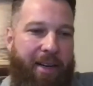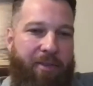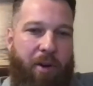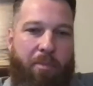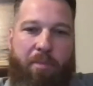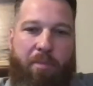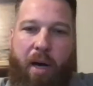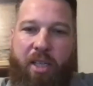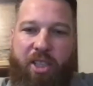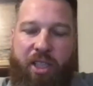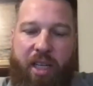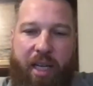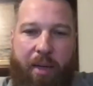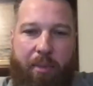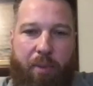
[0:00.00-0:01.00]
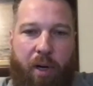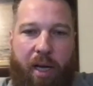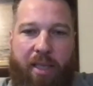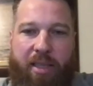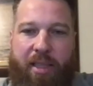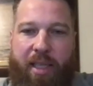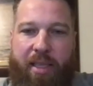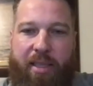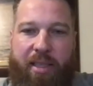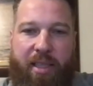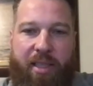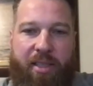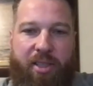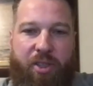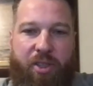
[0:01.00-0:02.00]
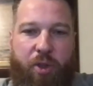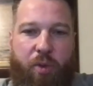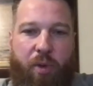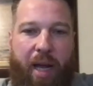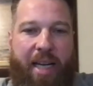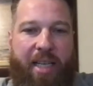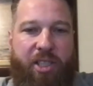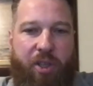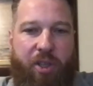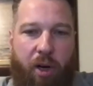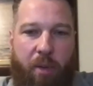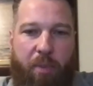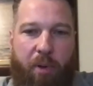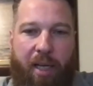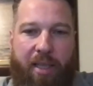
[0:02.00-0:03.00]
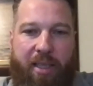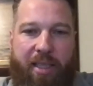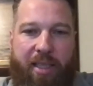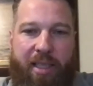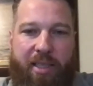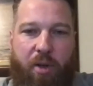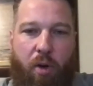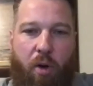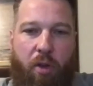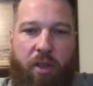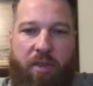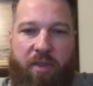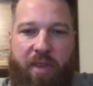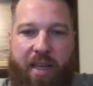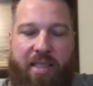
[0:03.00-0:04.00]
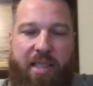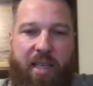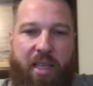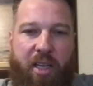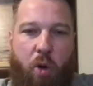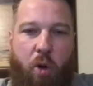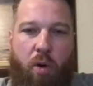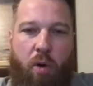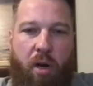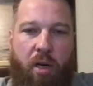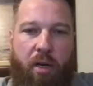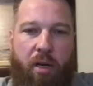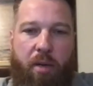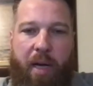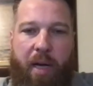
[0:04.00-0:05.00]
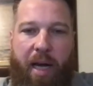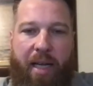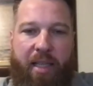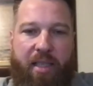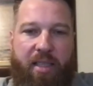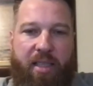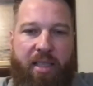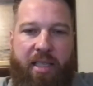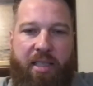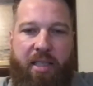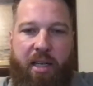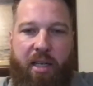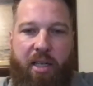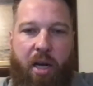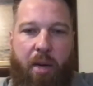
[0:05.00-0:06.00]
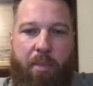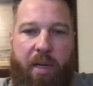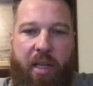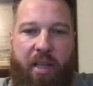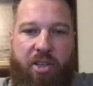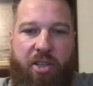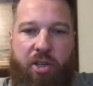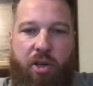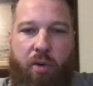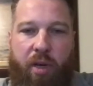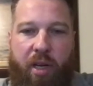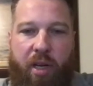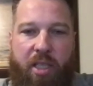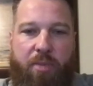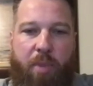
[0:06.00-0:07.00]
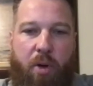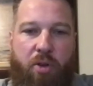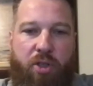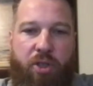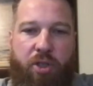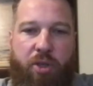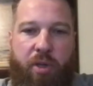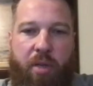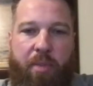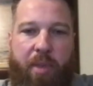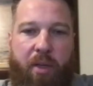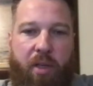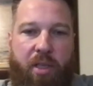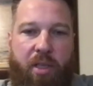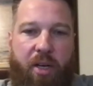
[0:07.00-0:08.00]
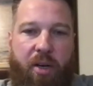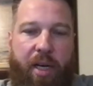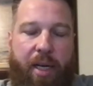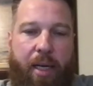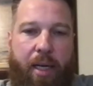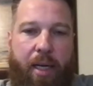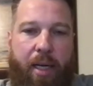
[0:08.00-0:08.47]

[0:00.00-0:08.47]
budgeting processes to HR processes, all the things that go on behind the scenes in a company that you don't get exposure to in the military.